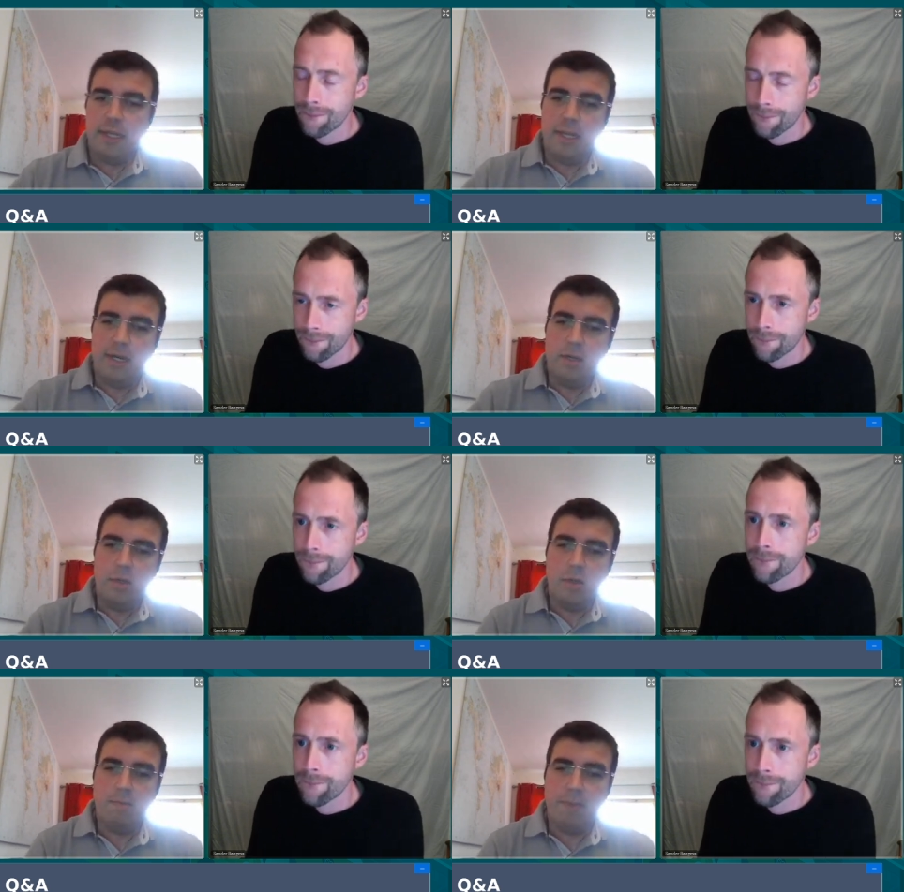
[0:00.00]
Speaker 1: They are
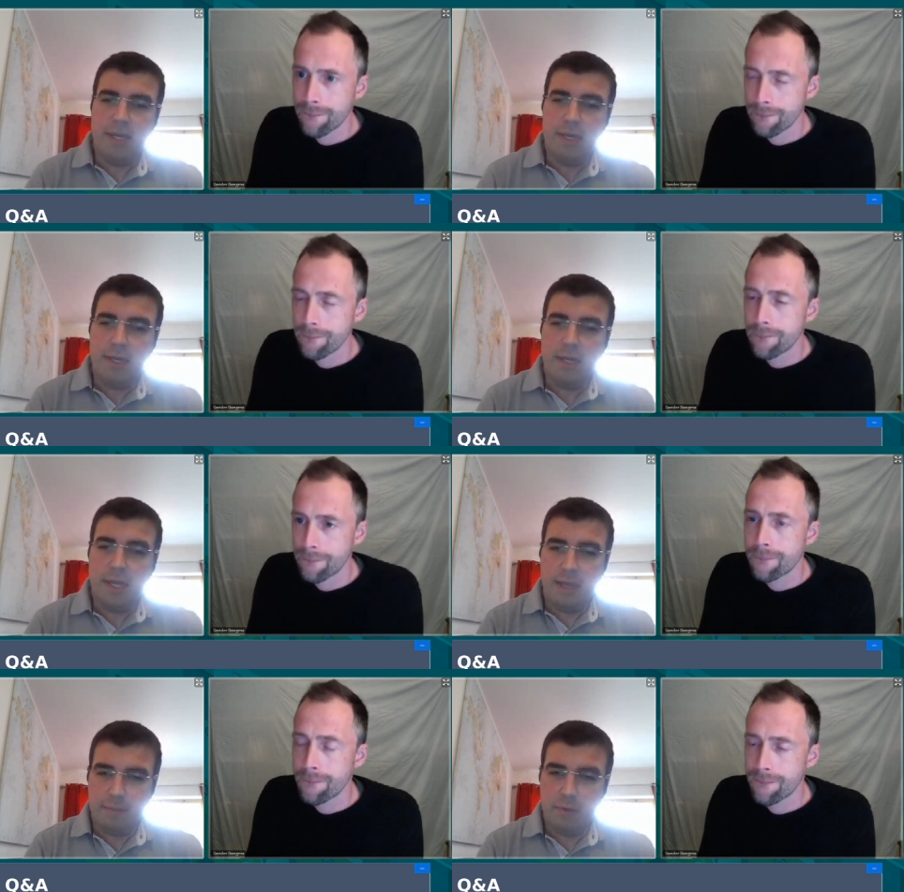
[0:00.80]
mm-hmm. suspended mm
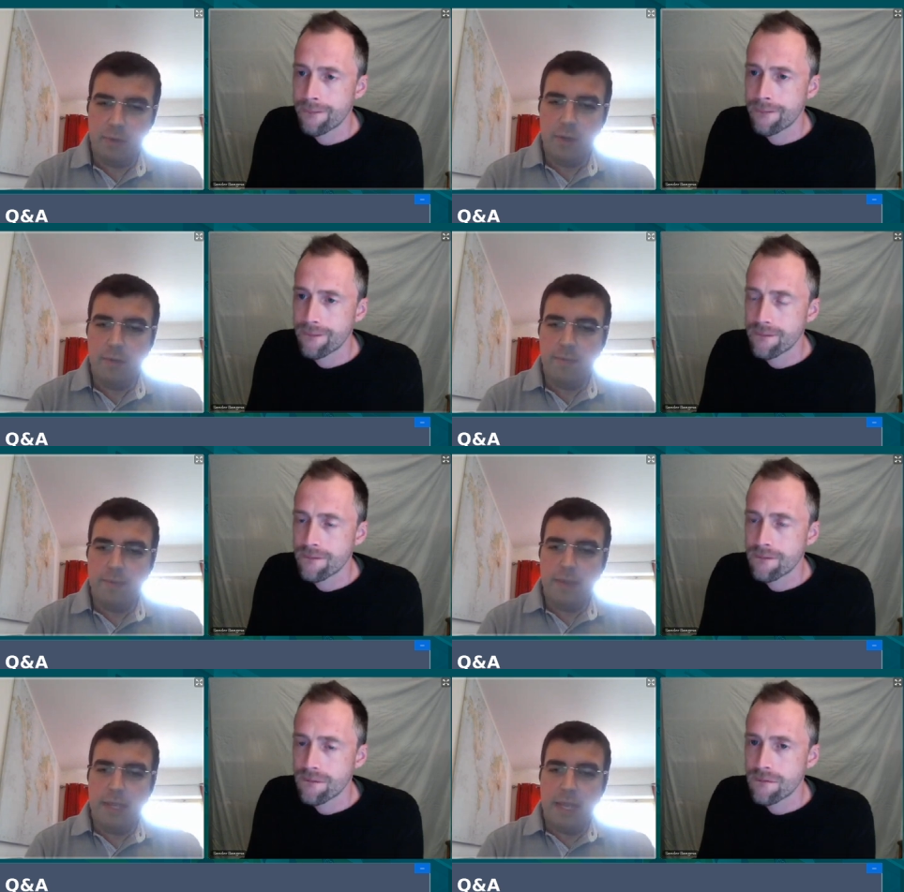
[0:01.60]
-hmm. in Moodle,
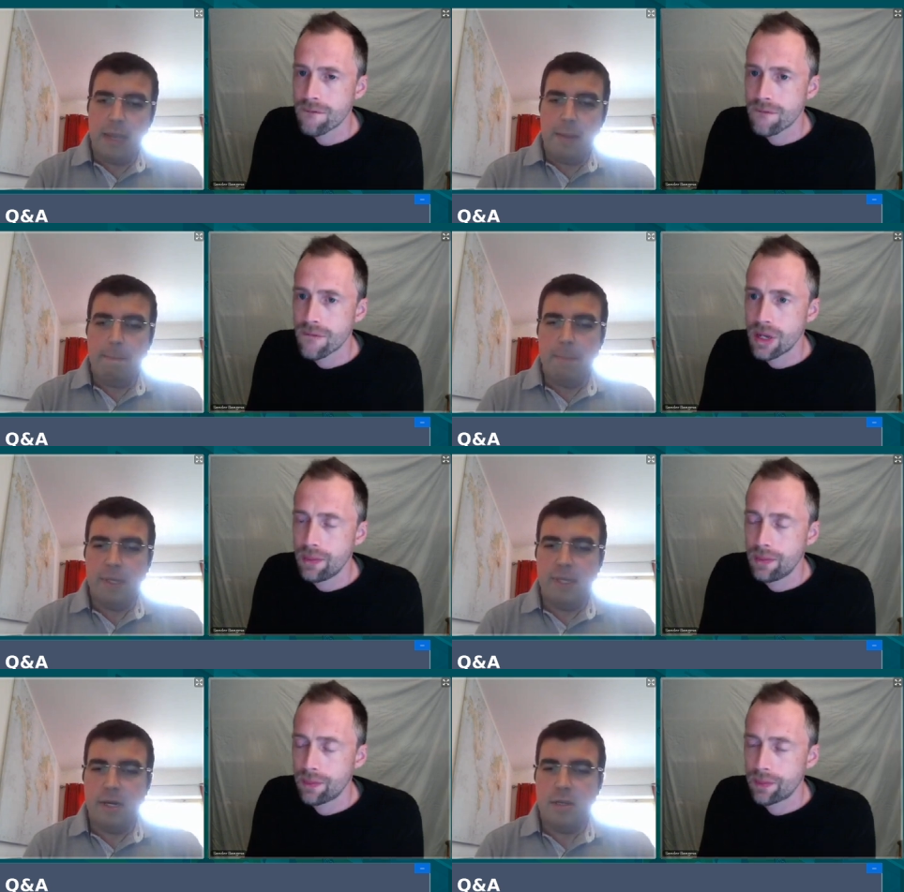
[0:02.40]
yep.
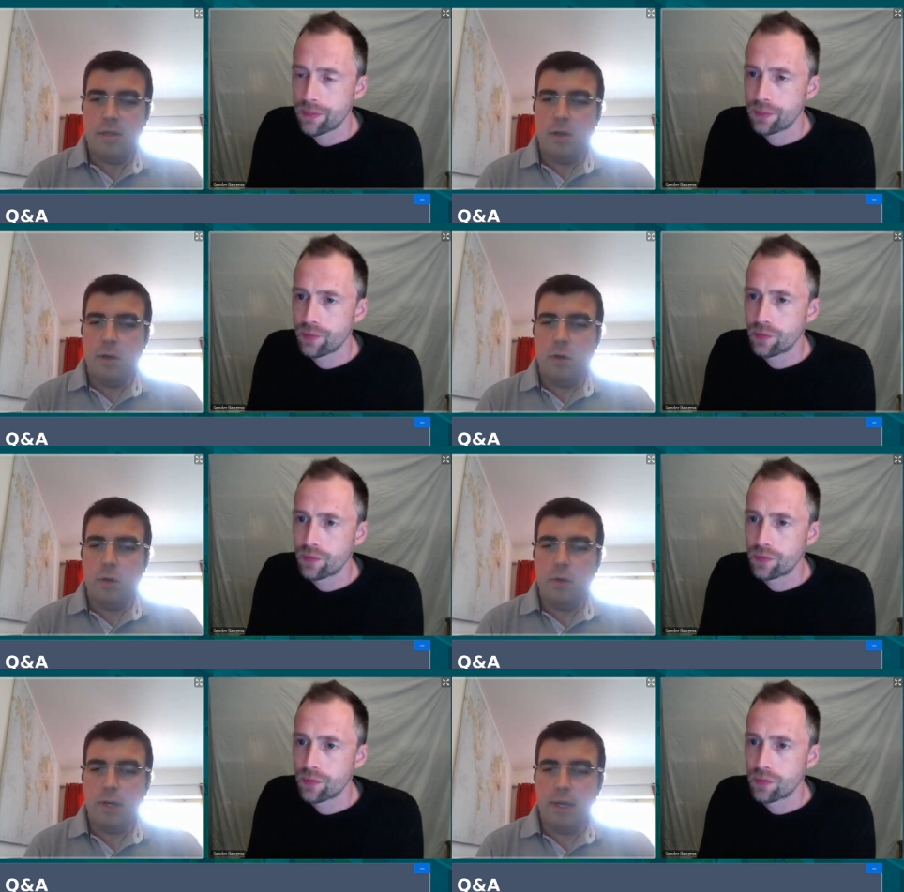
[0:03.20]
but there's
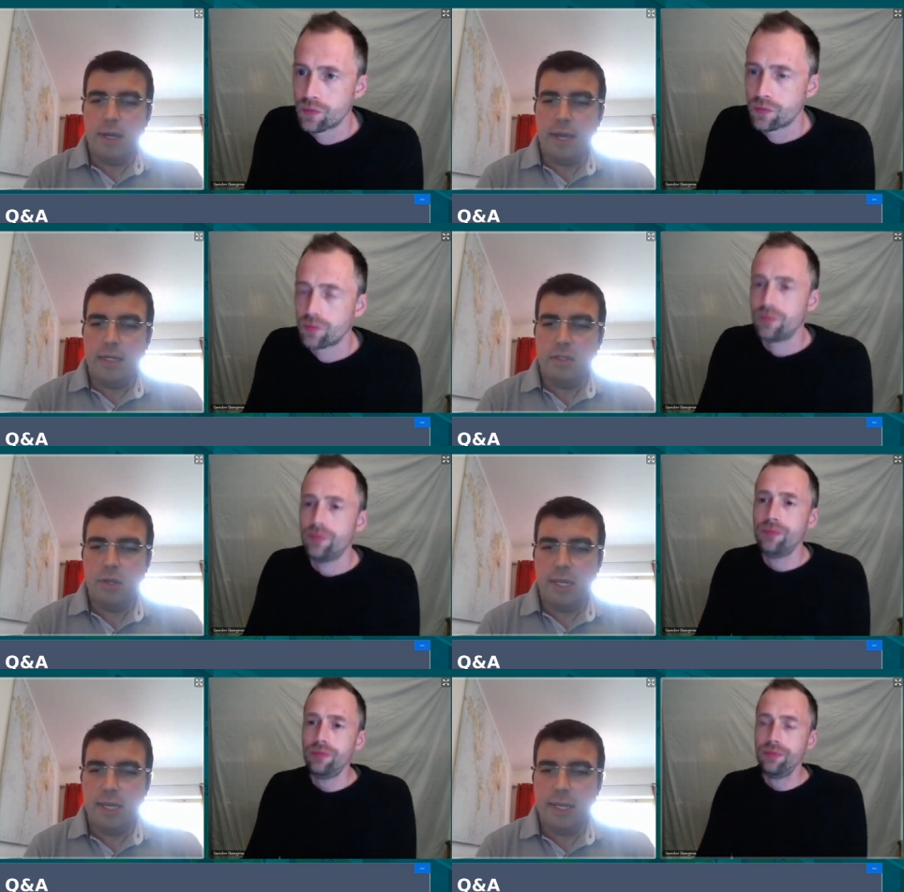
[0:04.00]
no
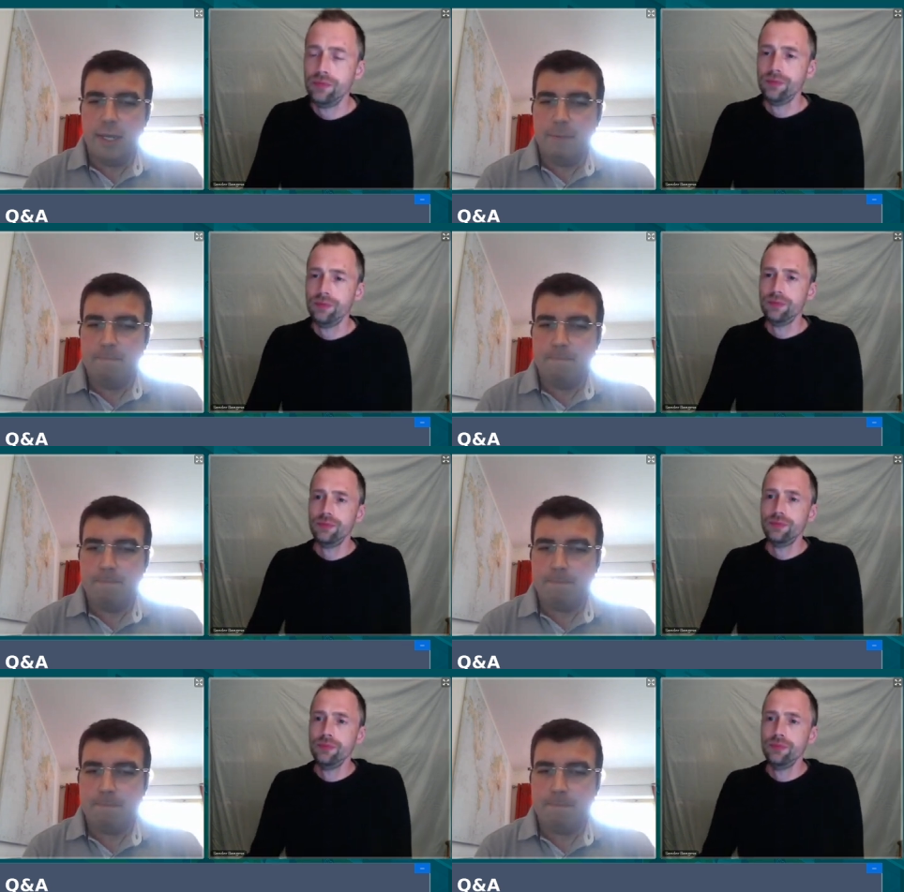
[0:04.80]
actually